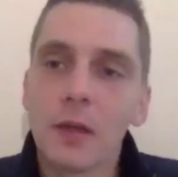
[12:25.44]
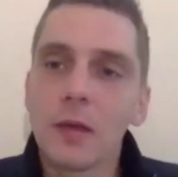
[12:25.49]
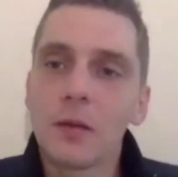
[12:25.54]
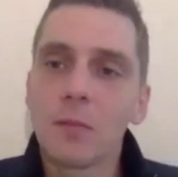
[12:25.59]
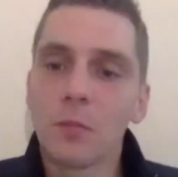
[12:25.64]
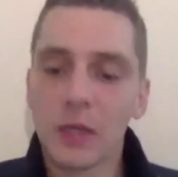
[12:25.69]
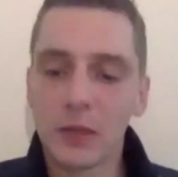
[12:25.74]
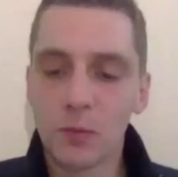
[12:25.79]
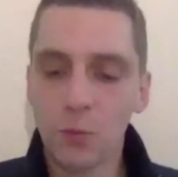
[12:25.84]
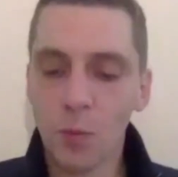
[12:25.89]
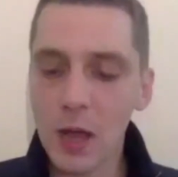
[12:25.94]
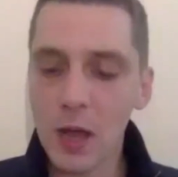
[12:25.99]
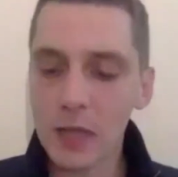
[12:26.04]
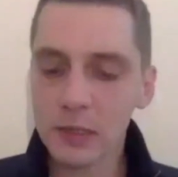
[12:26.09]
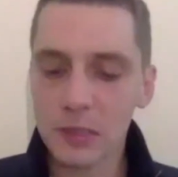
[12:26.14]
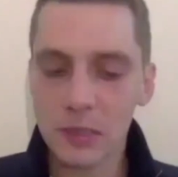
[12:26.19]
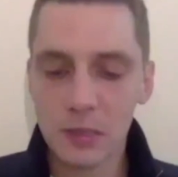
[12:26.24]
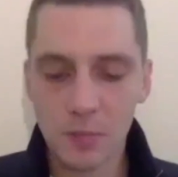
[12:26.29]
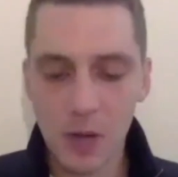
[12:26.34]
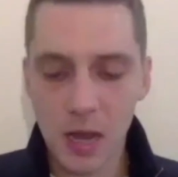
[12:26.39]
But one
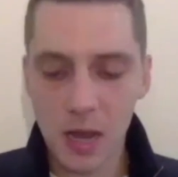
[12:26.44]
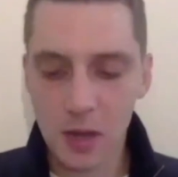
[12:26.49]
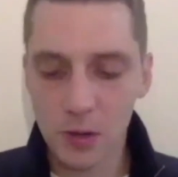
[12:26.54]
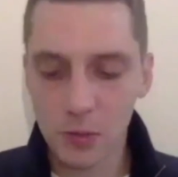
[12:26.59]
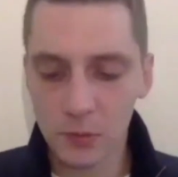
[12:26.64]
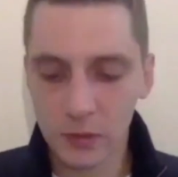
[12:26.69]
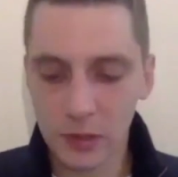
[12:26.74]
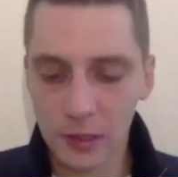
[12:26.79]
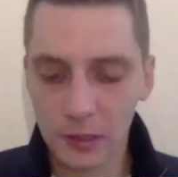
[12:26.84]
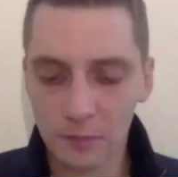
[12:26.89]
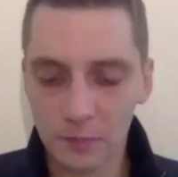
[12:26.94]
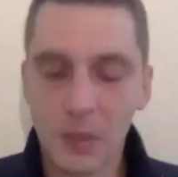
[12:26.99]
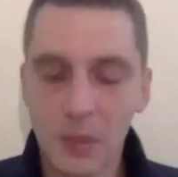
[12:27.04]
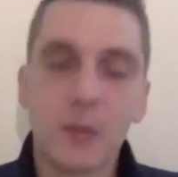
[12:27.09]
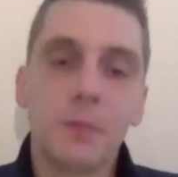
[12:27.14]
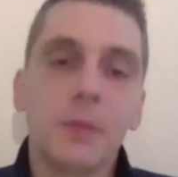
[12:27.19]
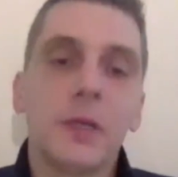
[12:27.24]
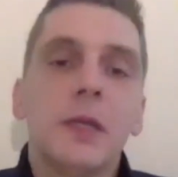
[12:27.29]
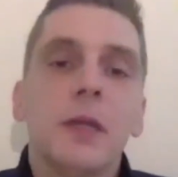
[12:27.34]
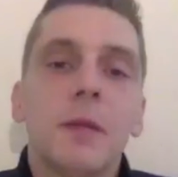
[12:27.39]
somehow that
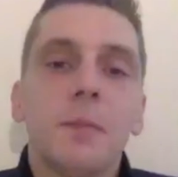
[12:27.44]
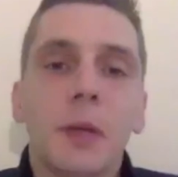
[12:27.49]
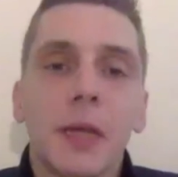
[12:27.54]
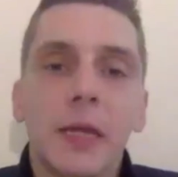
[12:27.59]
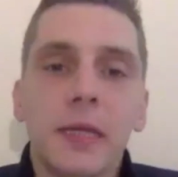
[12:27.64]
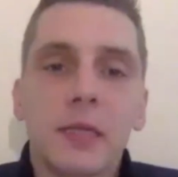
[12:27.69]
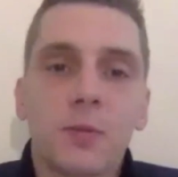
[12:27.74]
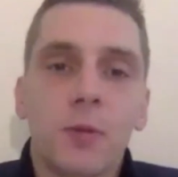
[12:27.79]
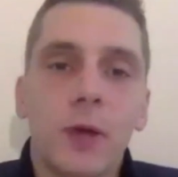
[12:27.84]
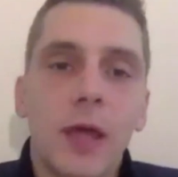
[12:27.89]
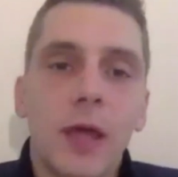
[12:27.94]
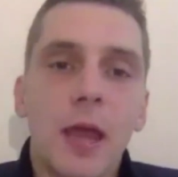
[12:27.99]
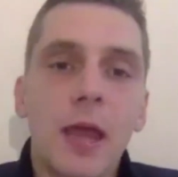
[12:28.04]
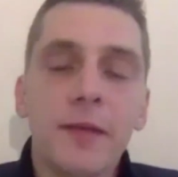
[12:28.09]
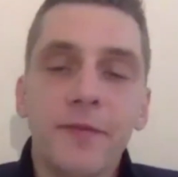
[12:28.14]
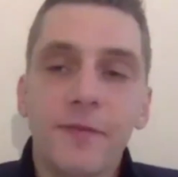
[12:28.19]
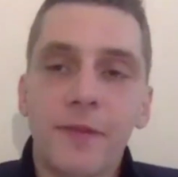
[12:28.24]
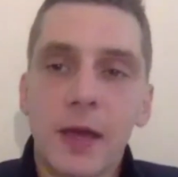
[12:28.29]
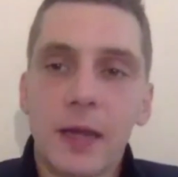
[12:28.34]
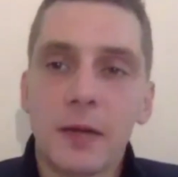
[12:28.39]
maybe in a place where I
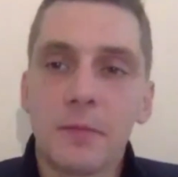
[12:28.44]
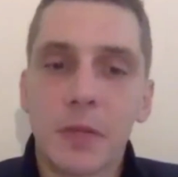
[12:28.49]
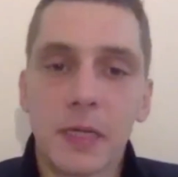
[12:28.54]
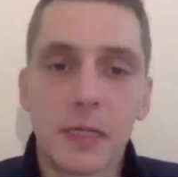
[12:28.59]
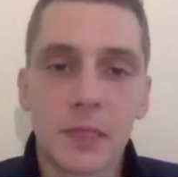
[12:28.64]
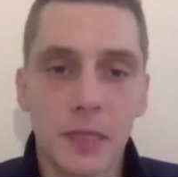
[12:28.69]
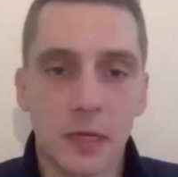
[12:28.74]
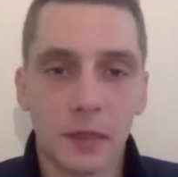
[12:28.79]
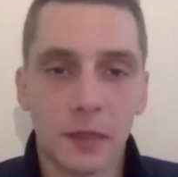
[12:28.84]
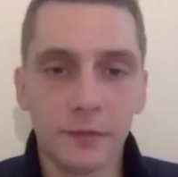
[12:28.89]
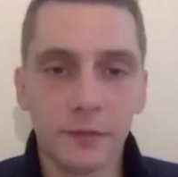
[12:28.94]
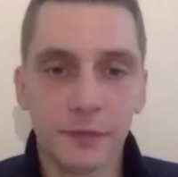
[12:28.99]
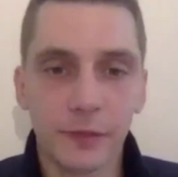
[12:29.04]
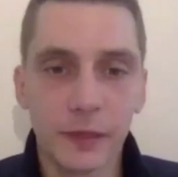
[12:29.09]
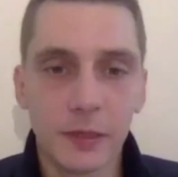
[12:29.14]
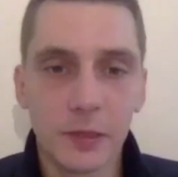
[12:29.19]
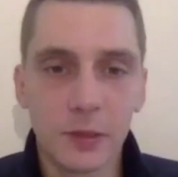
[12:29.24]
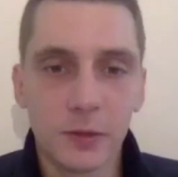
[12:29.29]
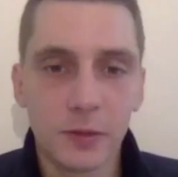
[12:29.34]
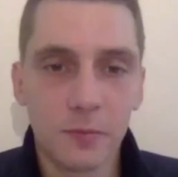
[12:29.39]
find myself
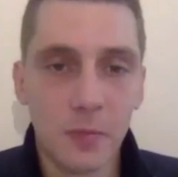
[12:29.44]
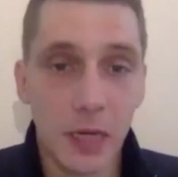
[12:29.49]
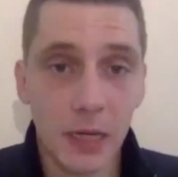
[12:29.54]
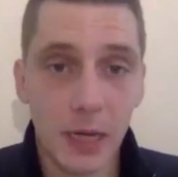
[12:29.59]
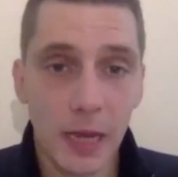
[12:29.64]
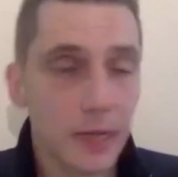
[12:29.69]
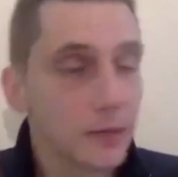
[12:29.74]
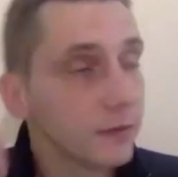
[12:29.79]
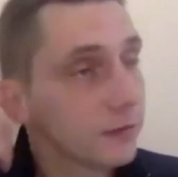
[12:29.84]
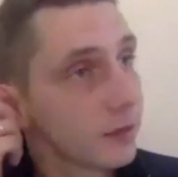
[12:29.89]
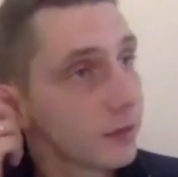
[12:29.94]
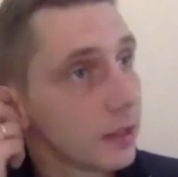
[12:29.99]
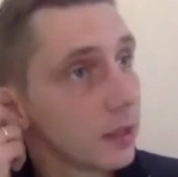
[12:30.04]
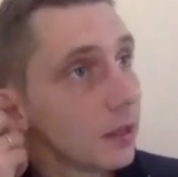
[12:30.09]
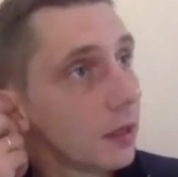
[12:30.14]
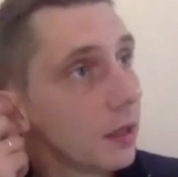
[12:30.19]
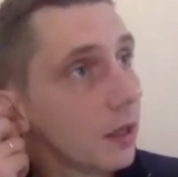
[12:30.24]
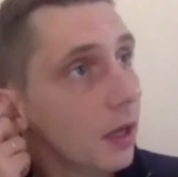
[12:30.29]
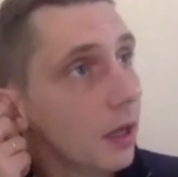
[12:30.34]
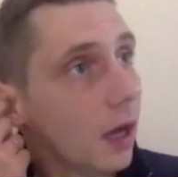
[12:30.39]
into in my life,
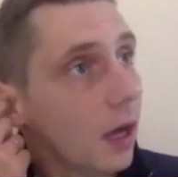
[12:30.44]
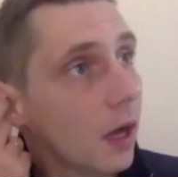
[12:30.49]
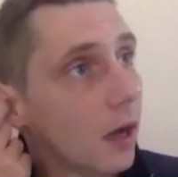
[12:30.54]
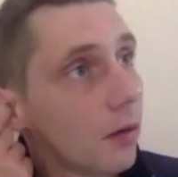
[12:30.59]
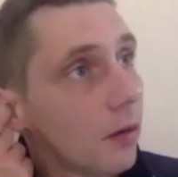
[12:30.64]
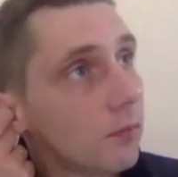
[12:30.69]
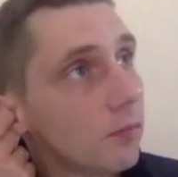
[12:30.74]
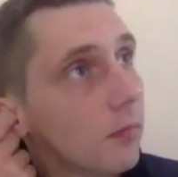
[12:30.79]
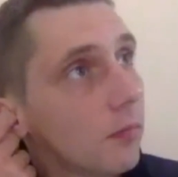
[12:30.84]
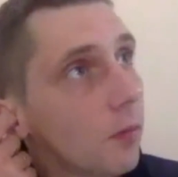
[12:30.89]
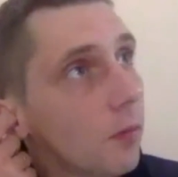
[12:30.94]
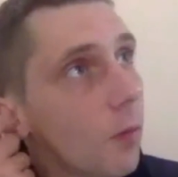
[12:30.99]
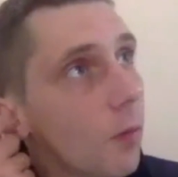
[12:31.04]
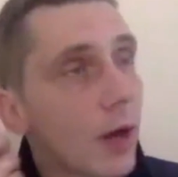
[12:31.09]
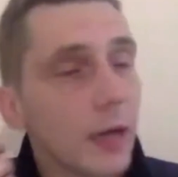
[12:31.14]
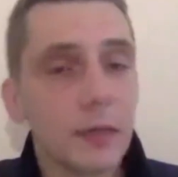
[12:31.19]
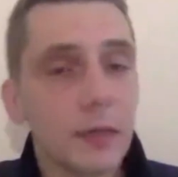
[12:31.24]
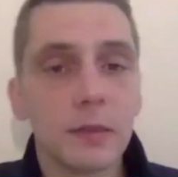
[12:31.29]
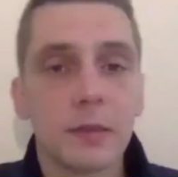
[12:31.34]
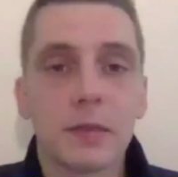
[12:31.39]

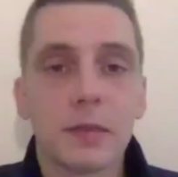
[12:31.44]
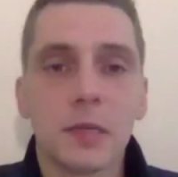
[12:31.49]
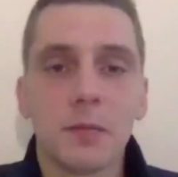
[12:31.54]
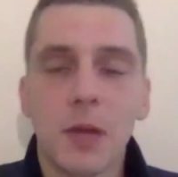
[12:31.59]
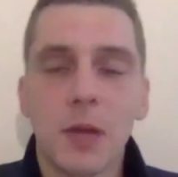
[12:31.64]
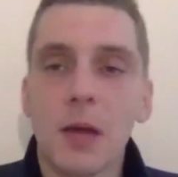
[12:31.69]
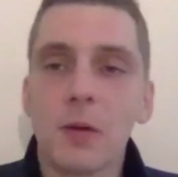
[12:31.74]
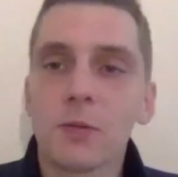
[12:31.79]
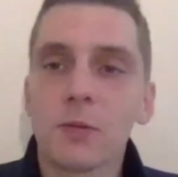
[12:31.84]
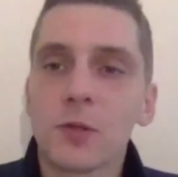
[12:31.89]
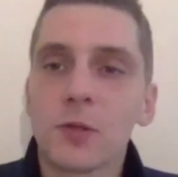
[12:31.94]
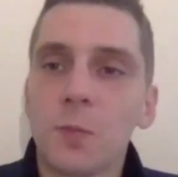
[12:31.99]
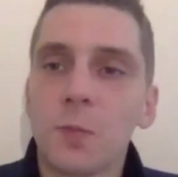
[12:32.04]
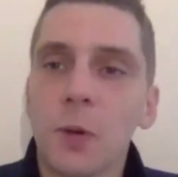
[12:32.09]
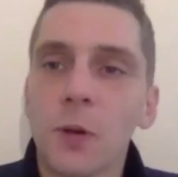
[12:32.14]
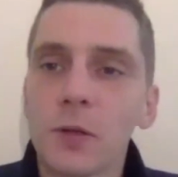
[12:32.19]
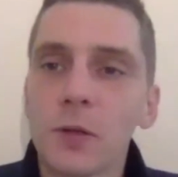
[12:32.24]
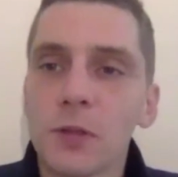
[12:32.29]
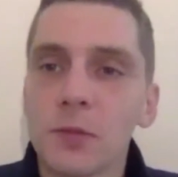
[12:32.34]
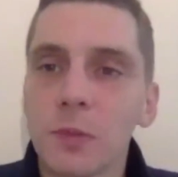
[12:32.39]
one somehow
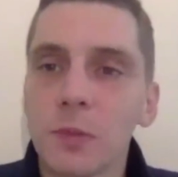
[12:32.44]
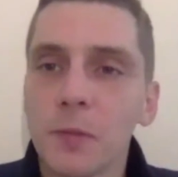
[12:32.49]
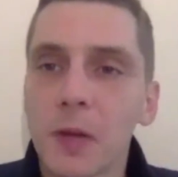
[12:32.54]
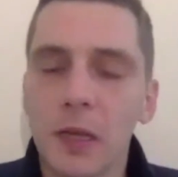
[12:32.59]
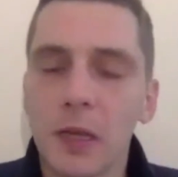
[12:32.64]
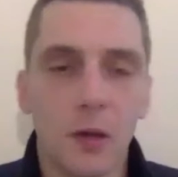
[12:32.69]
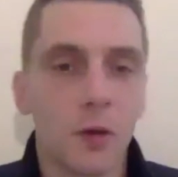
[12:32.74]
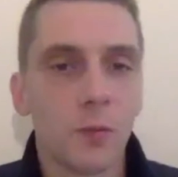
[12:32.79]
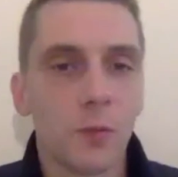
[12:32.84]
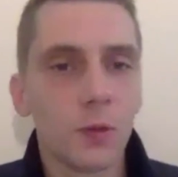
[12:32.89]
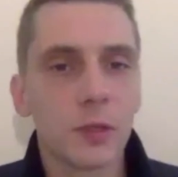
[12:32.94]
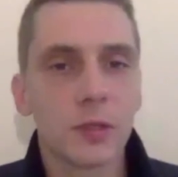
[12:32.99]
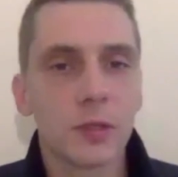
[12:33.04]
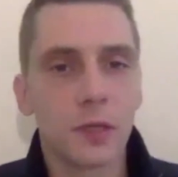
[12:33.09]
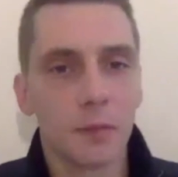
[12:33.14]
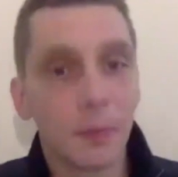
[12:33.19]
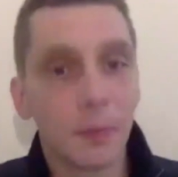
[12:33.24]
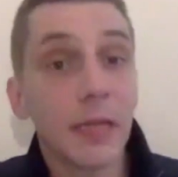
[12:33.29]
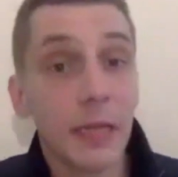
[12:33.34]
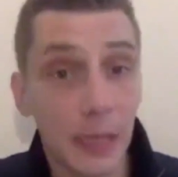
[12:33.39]
spoke to me about, was
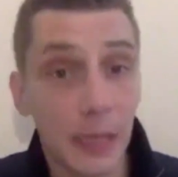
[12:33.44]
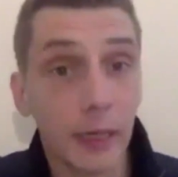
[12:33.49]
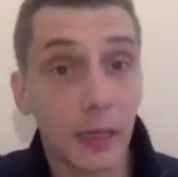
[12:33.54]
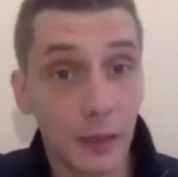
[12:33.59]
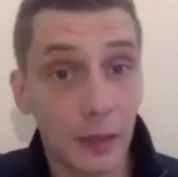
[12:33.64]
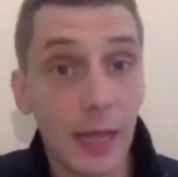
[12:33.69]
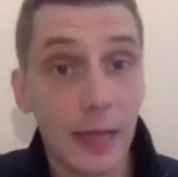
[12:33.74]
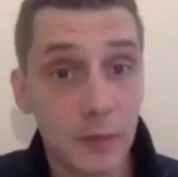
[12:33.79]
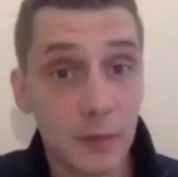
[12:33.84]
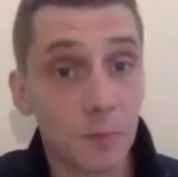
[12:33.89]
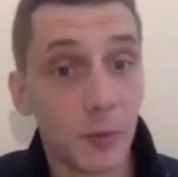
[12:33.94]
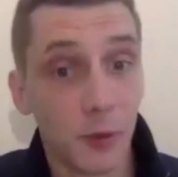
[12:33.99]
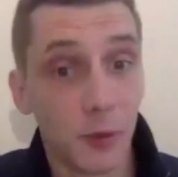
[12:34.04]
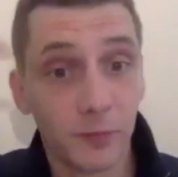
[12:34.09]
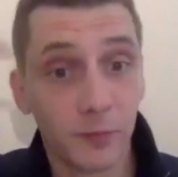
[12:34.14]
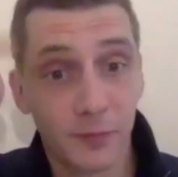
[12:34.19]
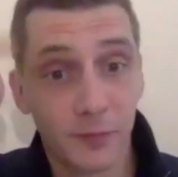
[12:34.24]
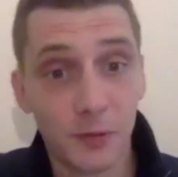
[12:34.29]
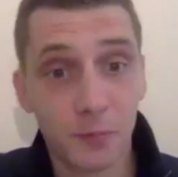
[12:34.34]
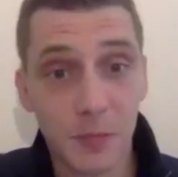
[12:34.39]
a bit like a light
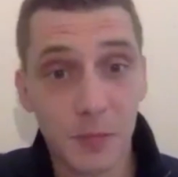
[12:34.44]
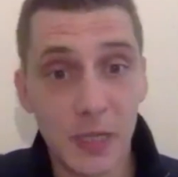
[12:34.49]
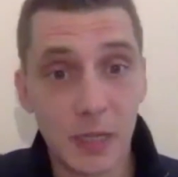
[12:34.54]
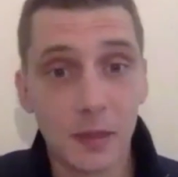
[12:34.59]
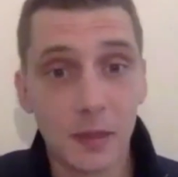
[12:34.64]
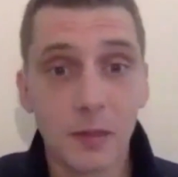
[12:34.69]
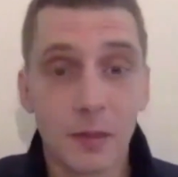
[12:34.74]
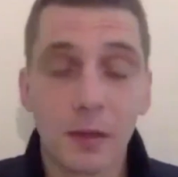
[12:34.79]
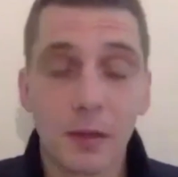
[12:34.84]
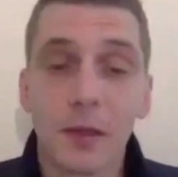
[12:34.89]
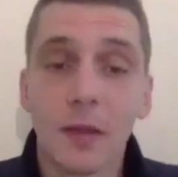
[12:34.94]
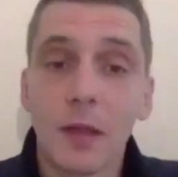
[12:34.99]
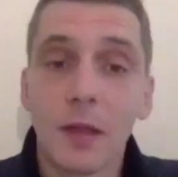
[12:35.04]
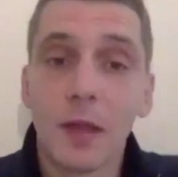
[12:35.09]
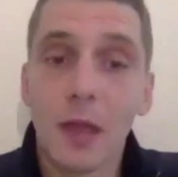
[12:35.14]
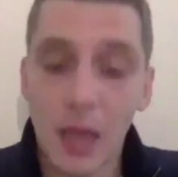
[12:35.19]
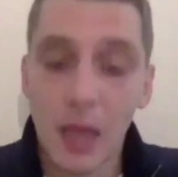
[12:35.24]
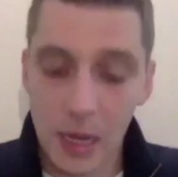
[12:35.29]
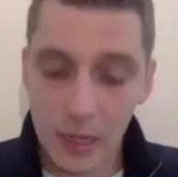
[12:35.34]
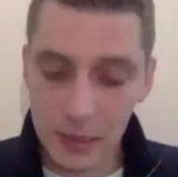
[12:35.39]
bulb for me,
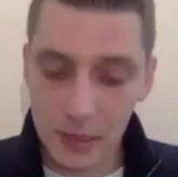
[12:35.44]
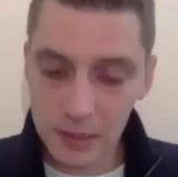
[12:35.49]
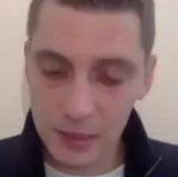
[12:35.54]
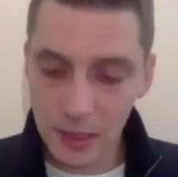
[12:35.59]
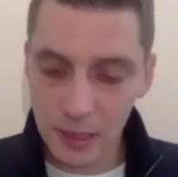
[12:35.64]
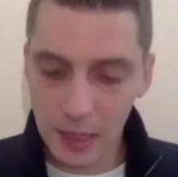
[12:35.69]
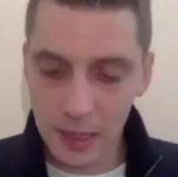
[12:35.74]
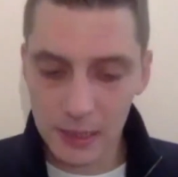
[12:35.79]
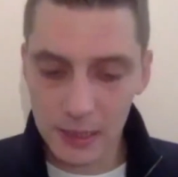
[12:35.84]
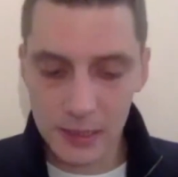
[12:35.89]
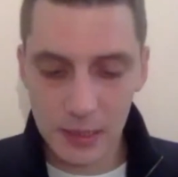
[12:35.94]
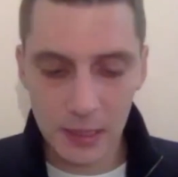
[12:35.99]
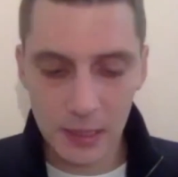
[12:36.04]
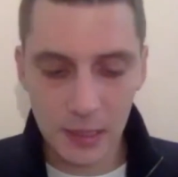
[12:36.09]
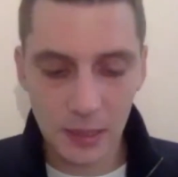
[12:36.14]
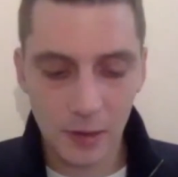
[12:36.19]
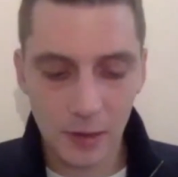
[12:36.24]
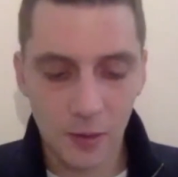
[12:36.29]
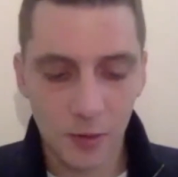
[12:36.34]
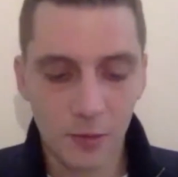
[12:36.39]
and it's the
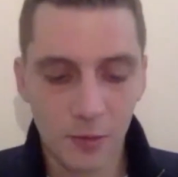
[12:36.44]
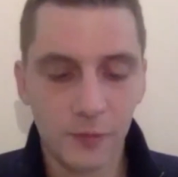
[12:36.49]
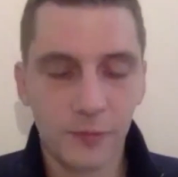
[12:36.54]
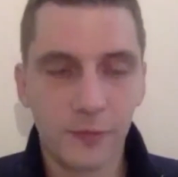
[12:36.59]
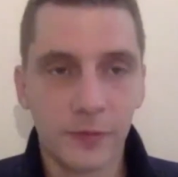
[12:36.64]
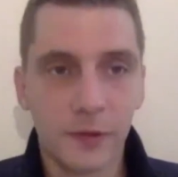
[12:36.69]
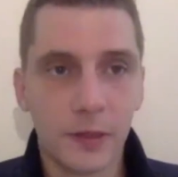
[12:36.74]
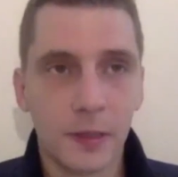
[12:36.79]
idea of